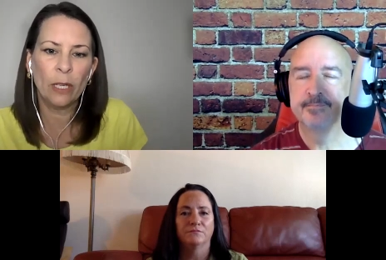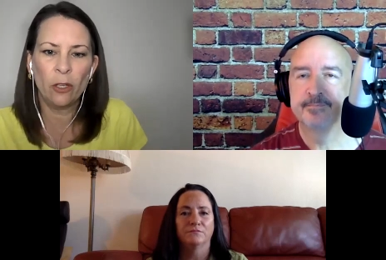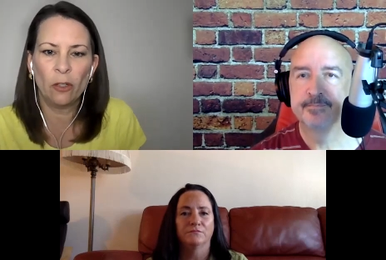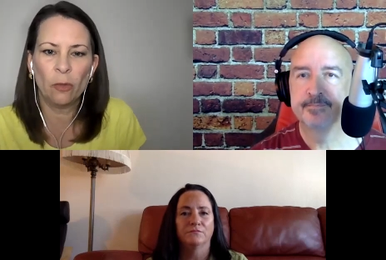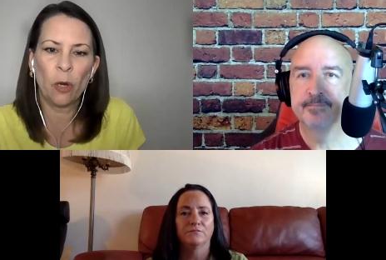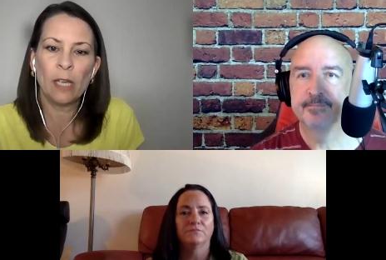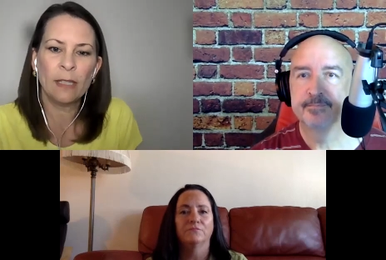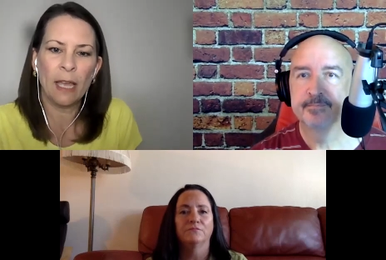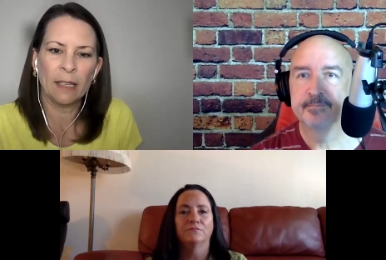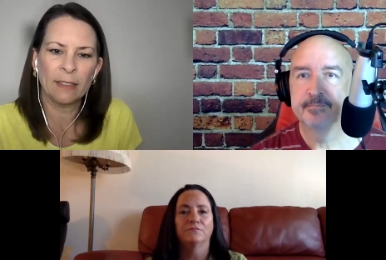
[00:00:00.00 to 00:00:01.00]
Speaker 1: we couldn't
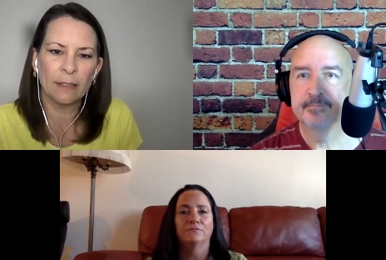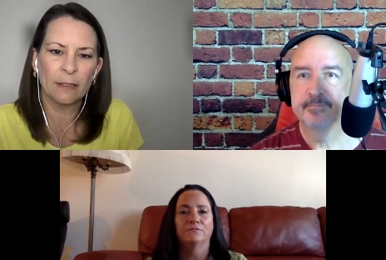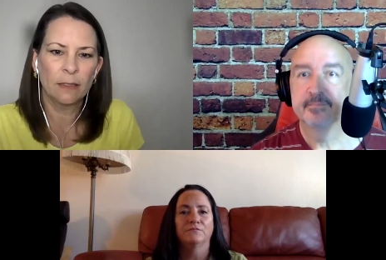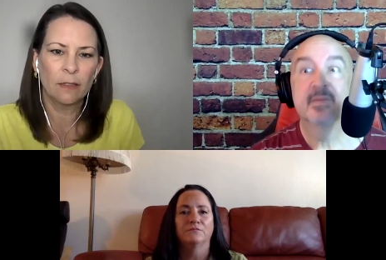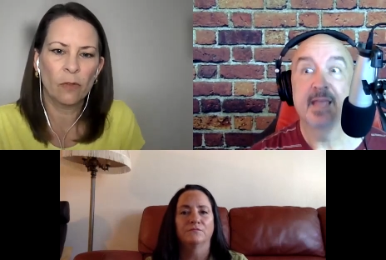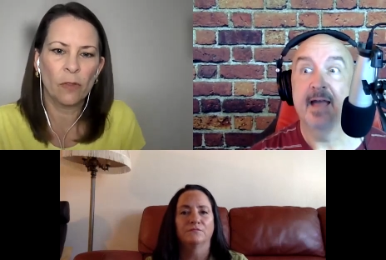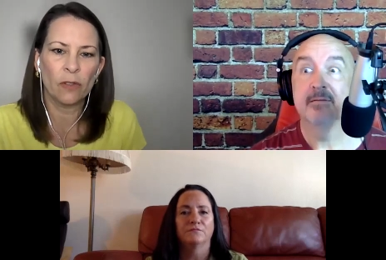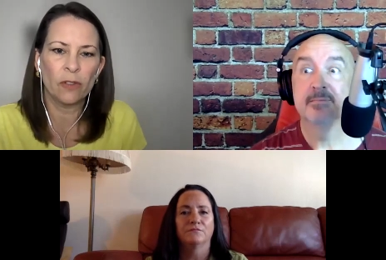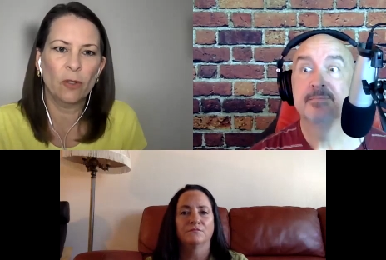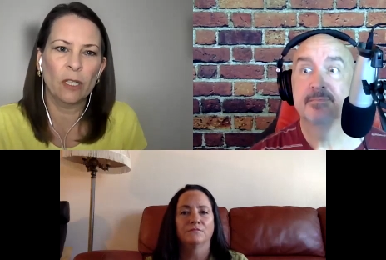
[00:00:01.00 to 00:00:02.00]
process yeah. for
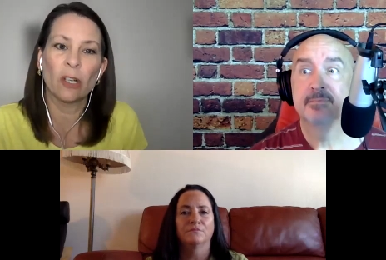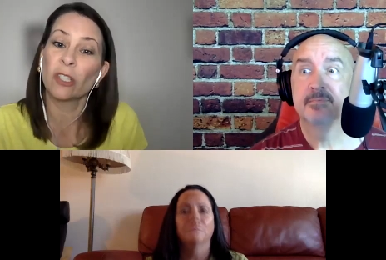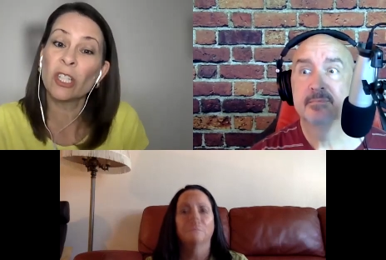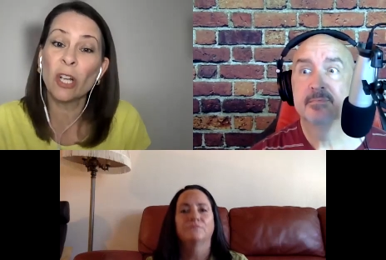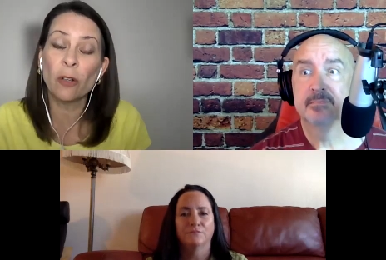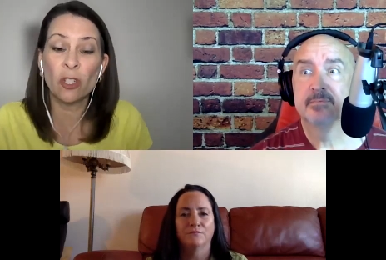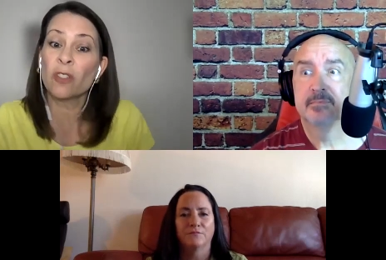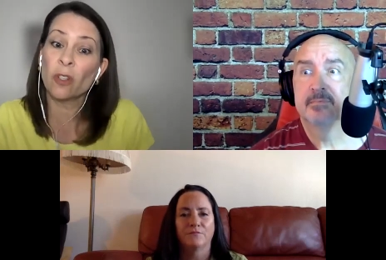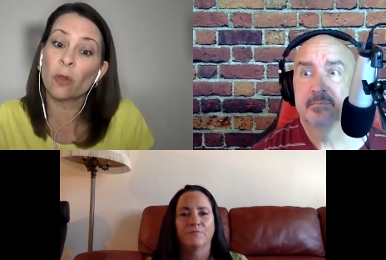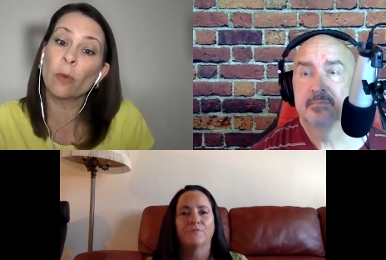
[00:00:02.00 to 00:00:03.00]
those two years, you know,
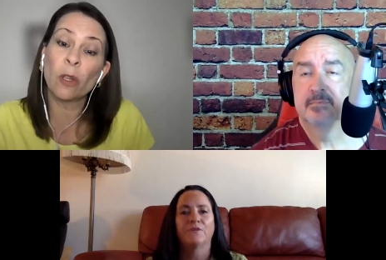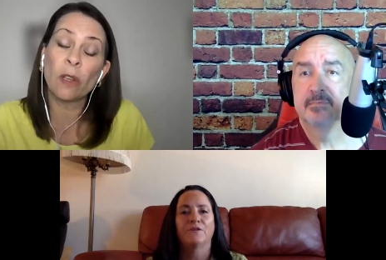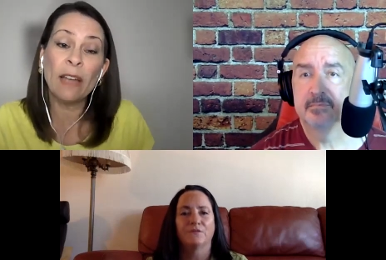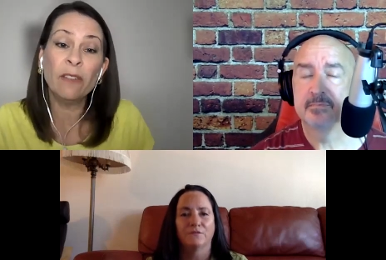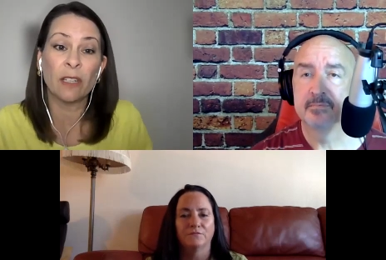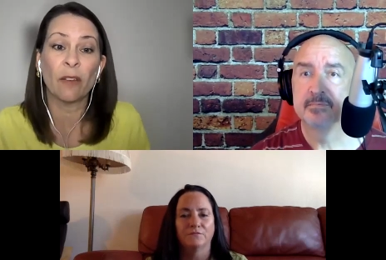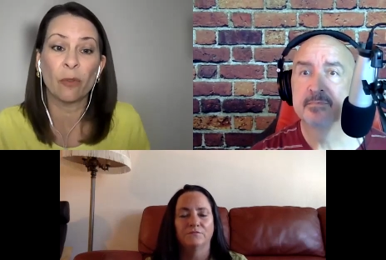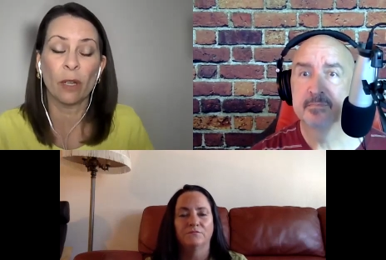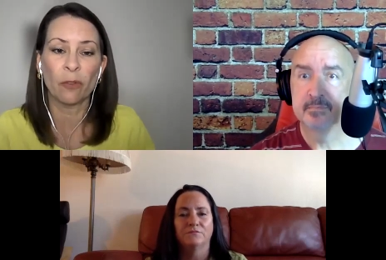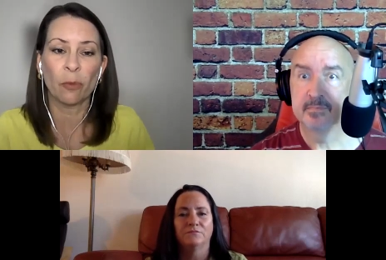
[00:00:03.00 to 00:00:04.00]
just the normal life
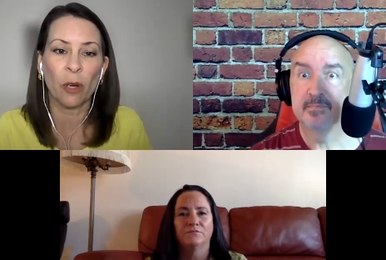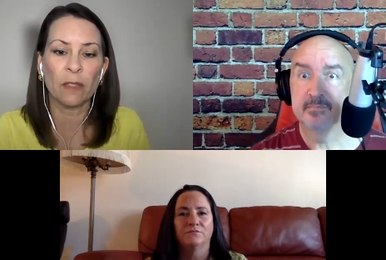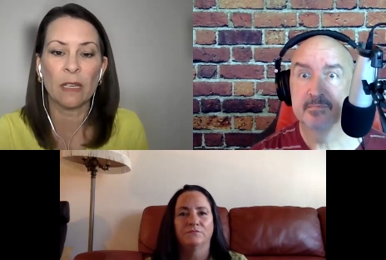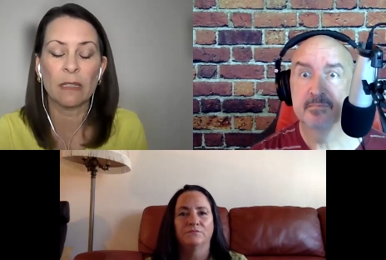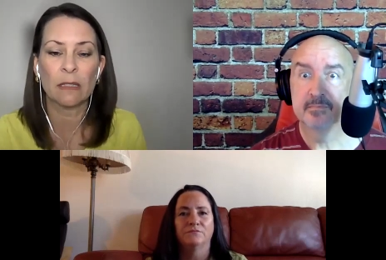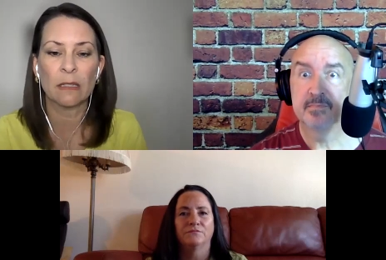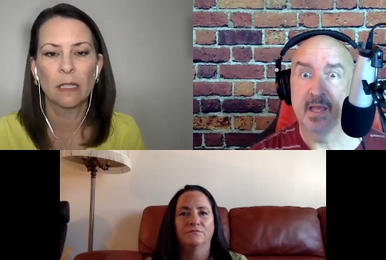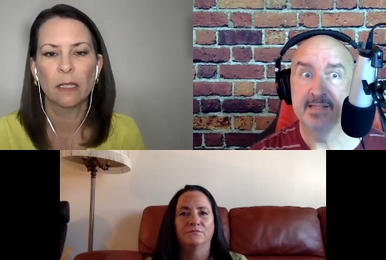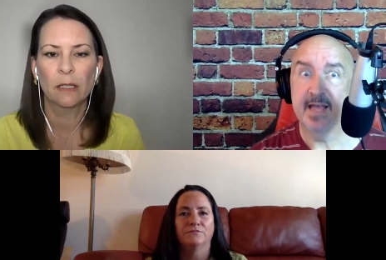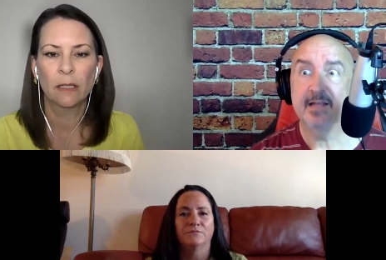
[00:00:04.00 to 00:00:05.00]
stuff we have to process.
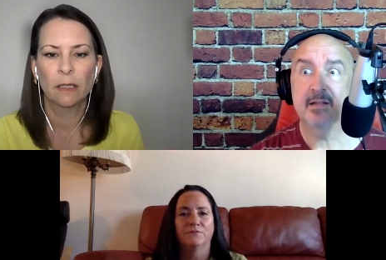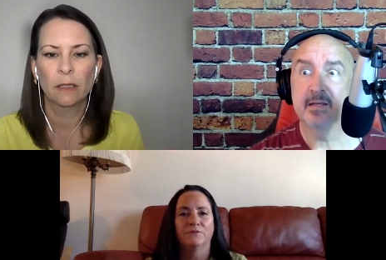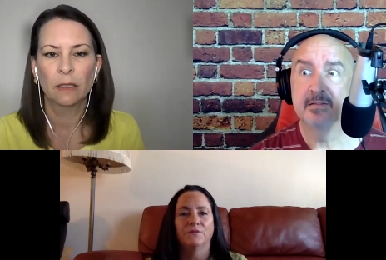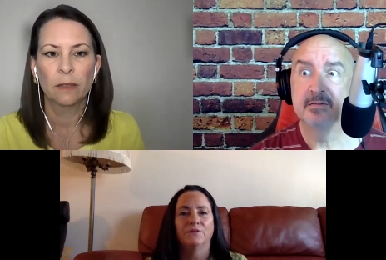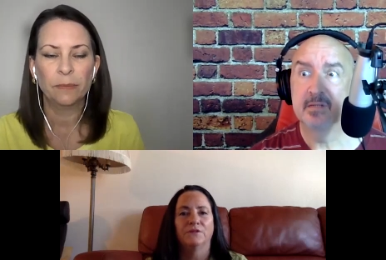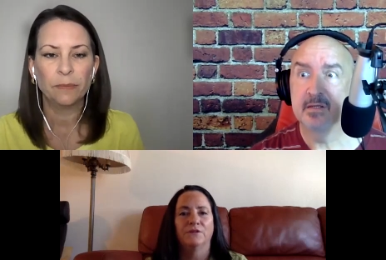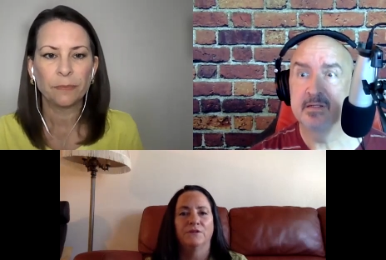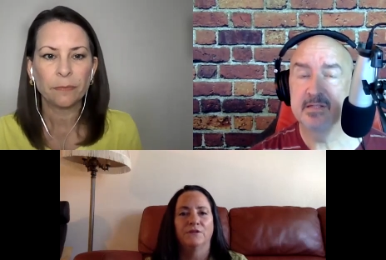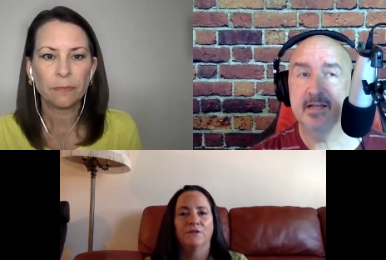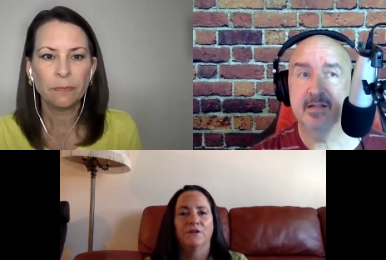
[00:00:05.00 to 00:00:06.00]
Speaker 2: Exactly.
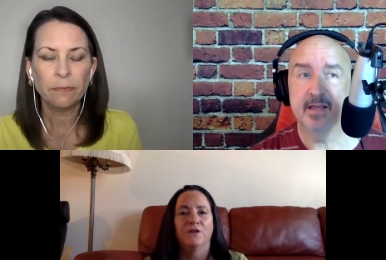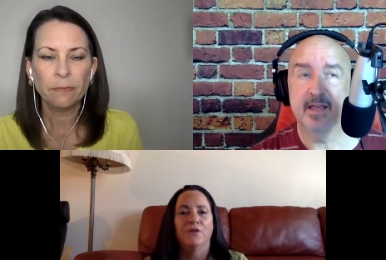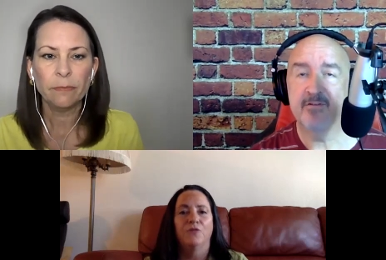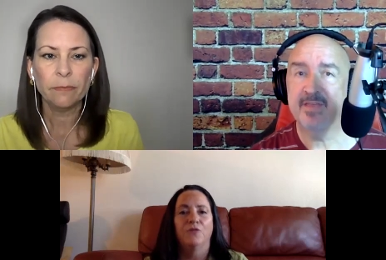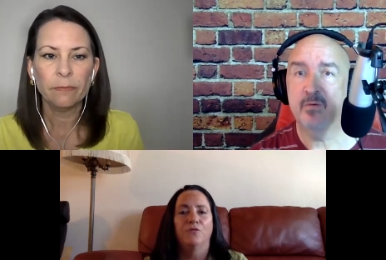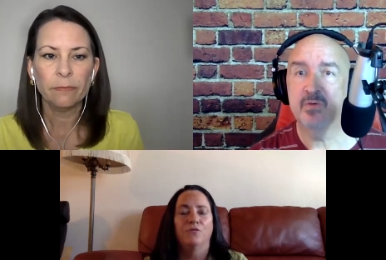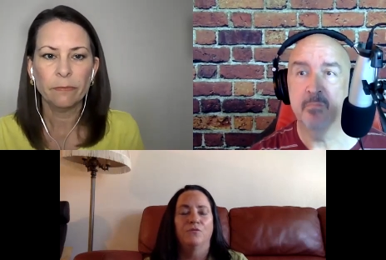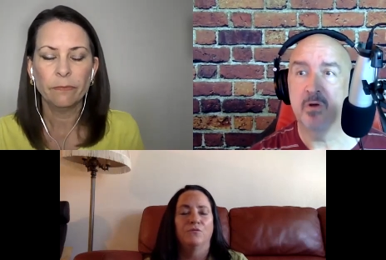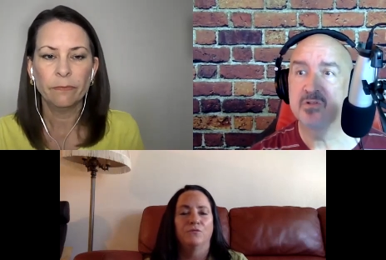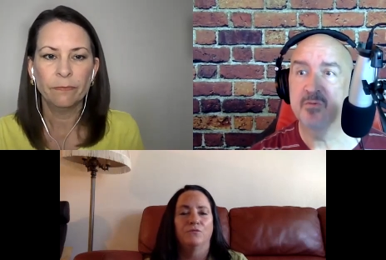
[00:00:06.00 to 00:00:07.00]
Exactly. Everything
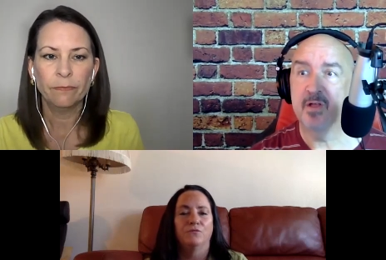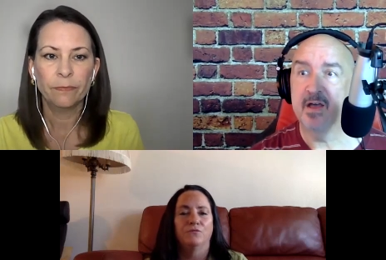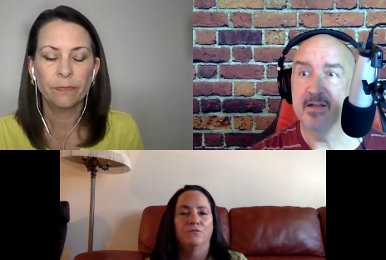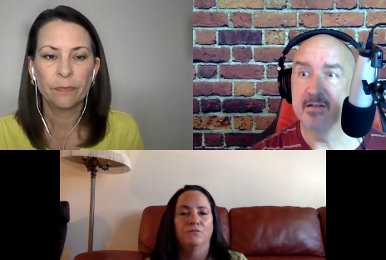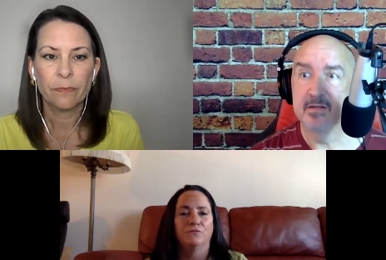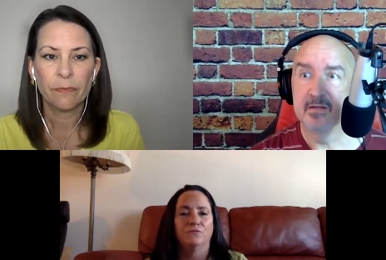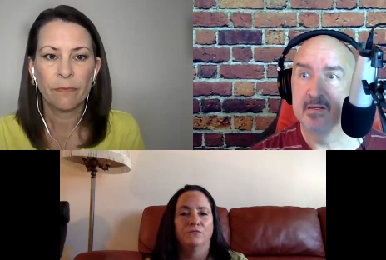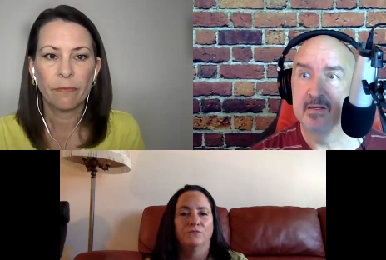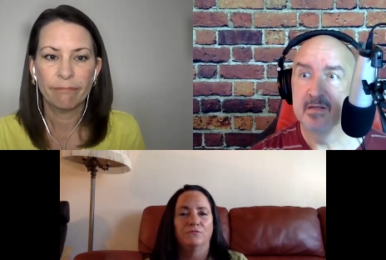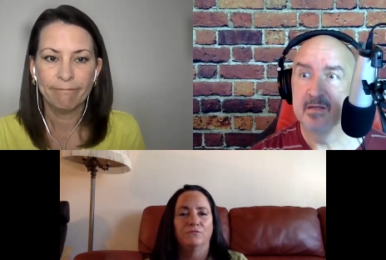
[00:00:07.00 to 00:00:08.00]
was multiplied.
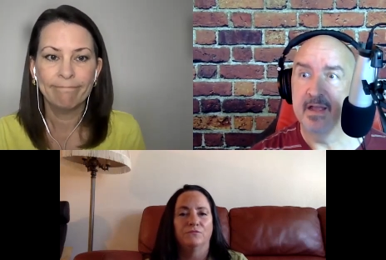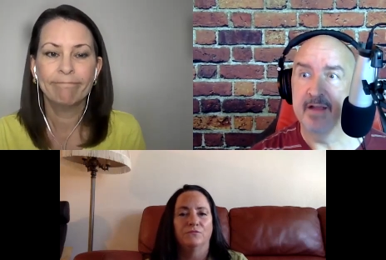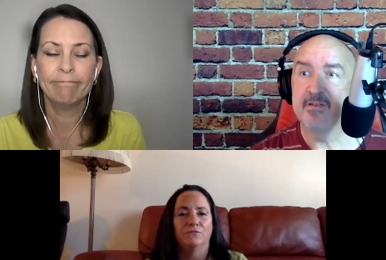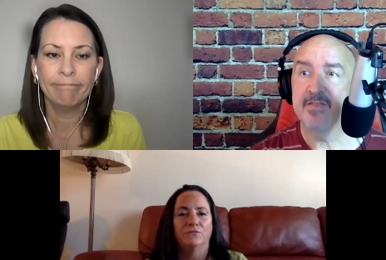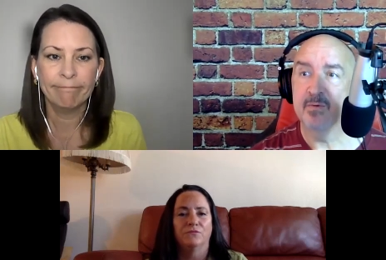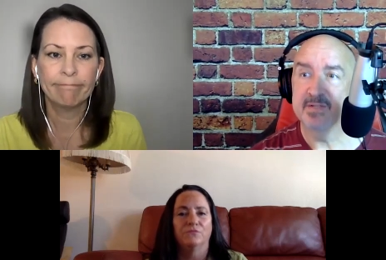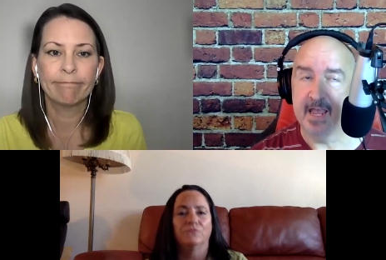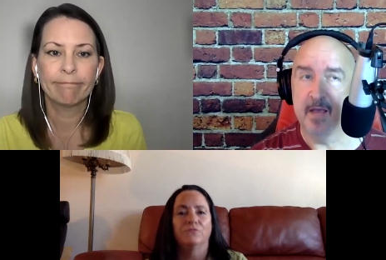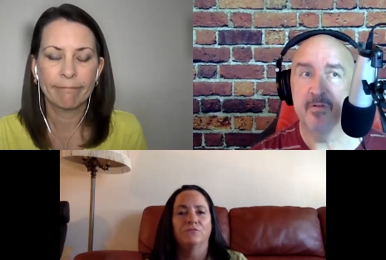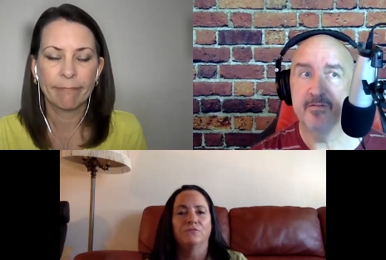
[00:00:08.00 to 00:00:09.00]
Mm-hmm. Everything was
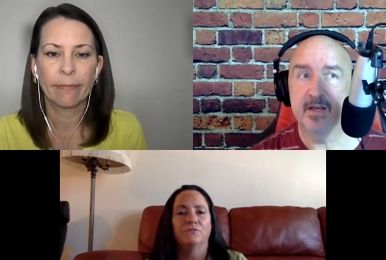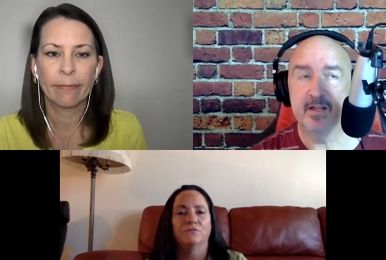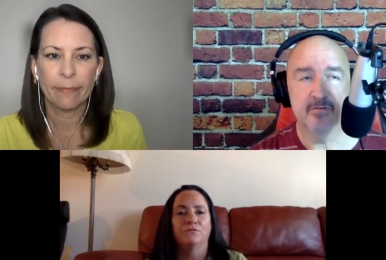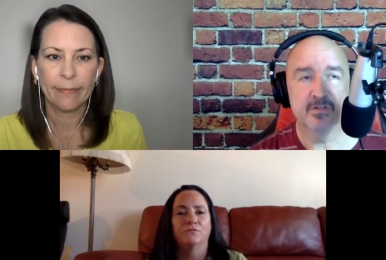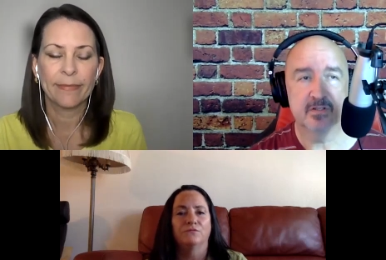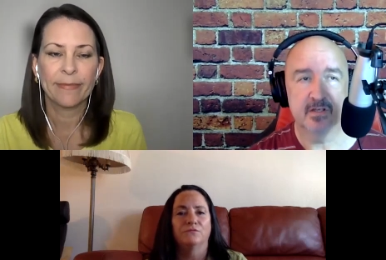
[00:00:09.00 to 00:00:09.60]
amplified. It was